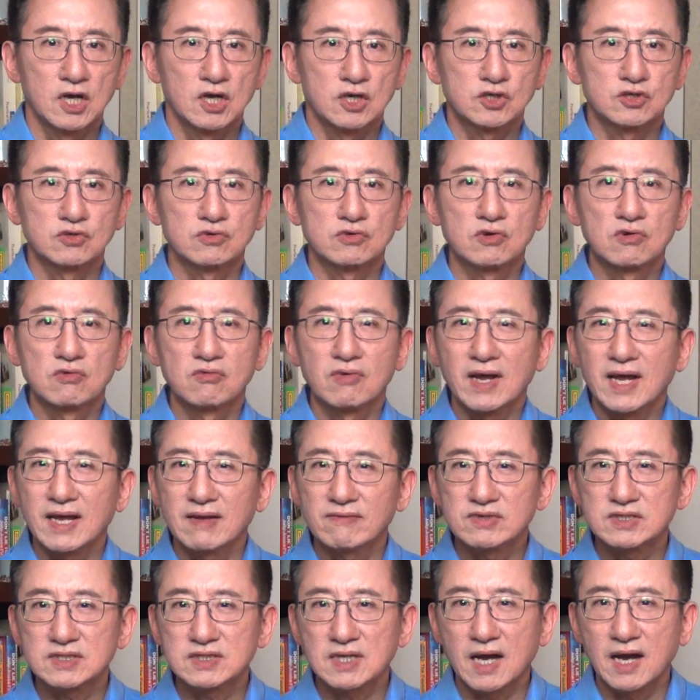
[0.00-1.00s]
to
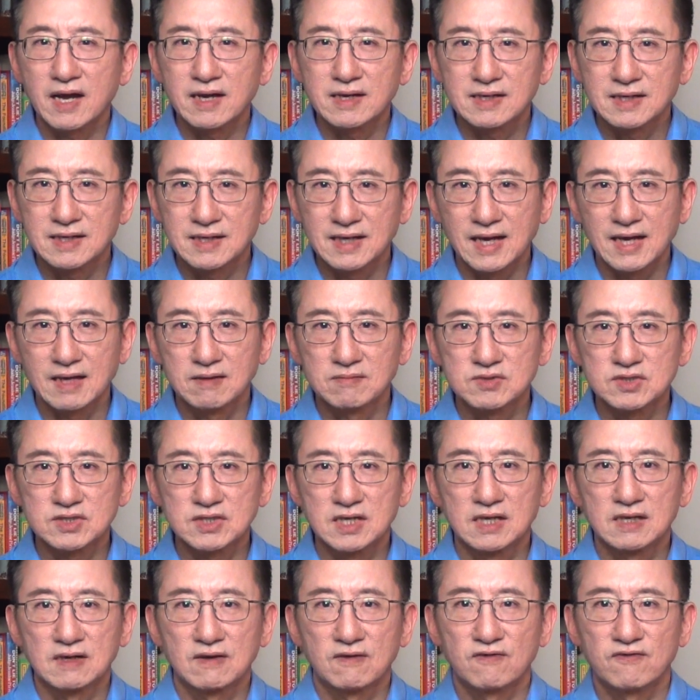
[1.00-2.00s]
graveside games
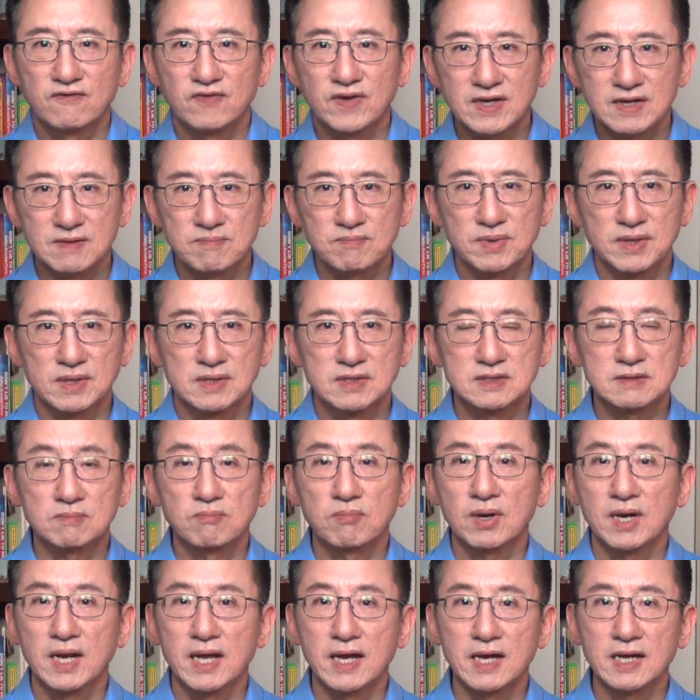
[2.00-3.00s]
in the Philippines
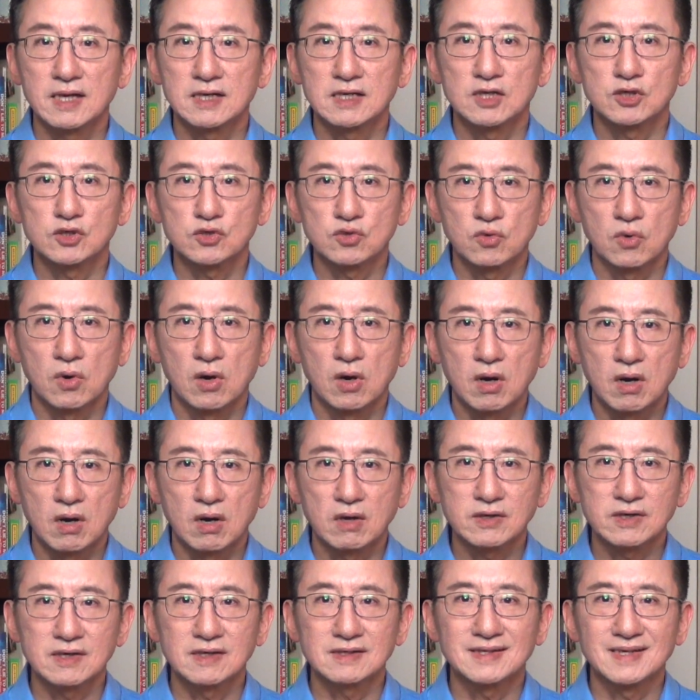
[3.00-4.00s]
played to
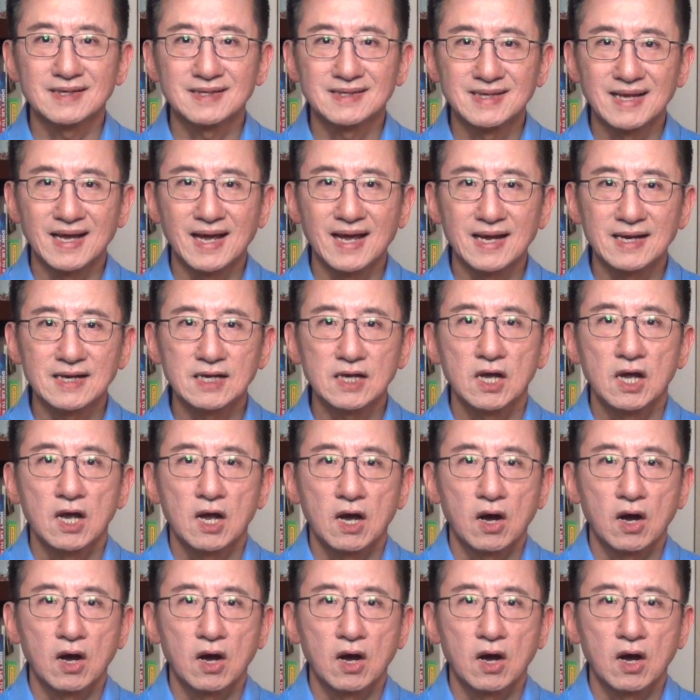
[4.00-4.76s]
honor the dead